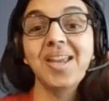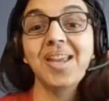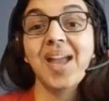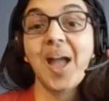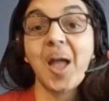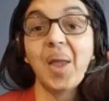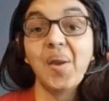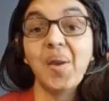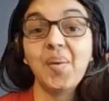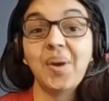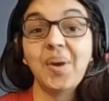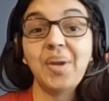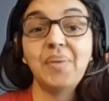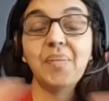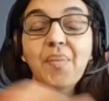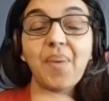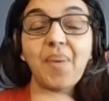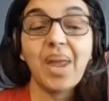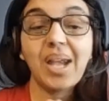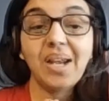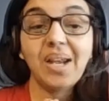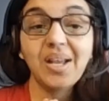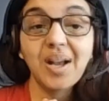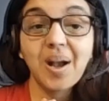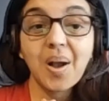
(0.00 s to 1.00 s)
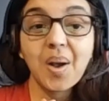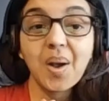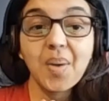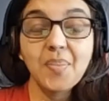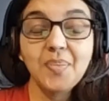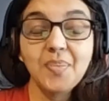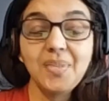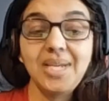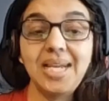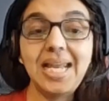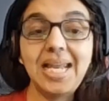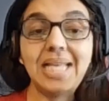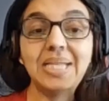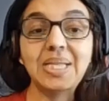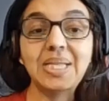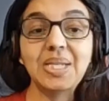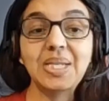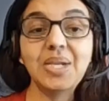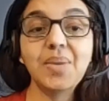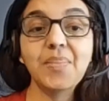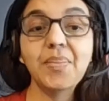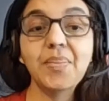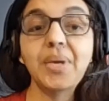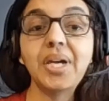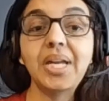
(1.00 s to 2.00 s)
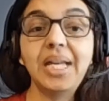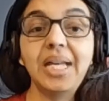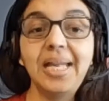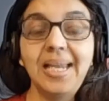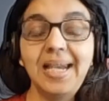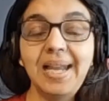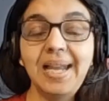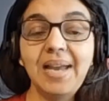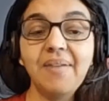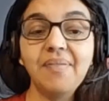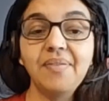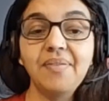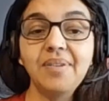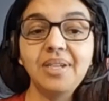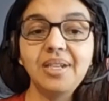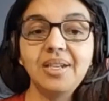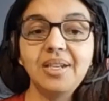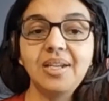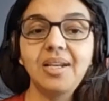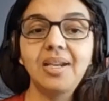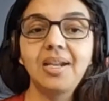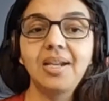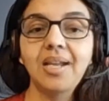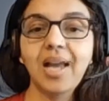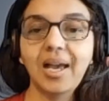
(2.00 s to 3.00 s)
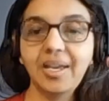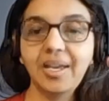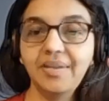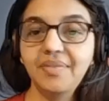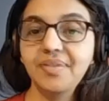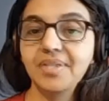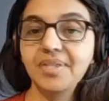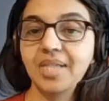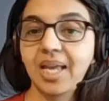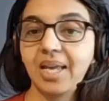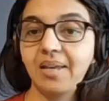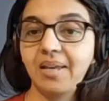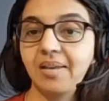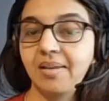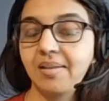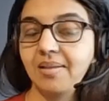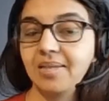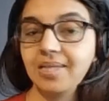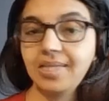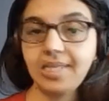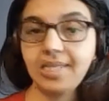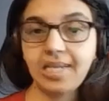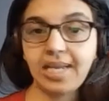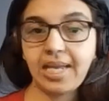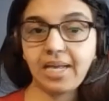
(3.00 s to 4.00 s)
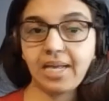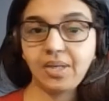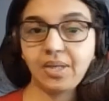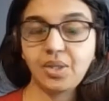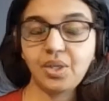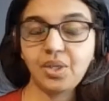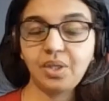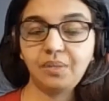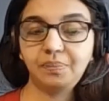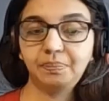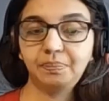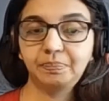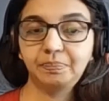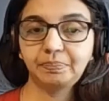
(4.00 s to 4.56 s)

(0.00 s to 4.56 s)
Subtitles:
Hello and welcome. Lesson number 11, Life Cycle Selection.